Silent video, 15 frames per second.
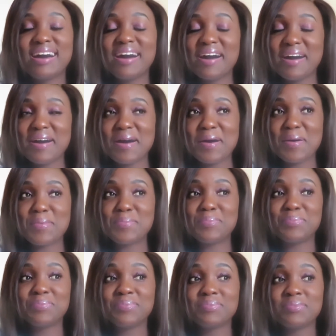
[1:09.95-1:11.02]

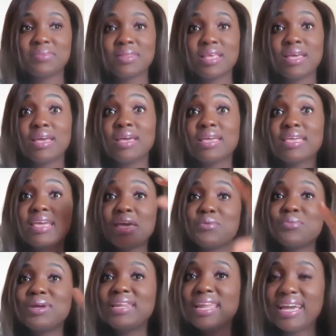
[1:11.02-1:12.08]

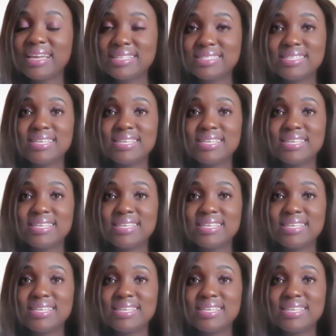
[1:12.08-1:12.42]
can relate